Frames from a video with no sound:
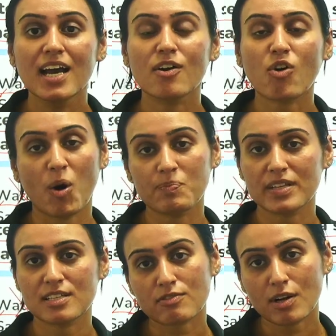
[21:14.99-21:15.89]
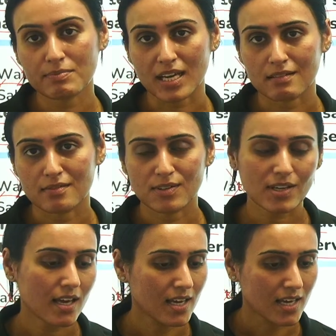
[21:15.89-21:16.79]
components from there.
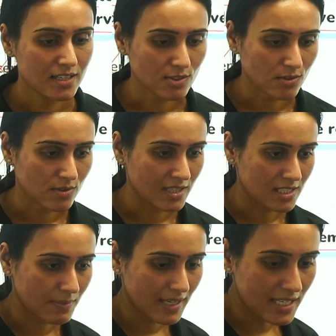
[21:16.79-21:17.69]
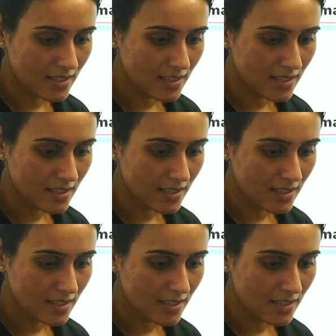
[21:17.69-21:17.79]
Okay, so let's begin.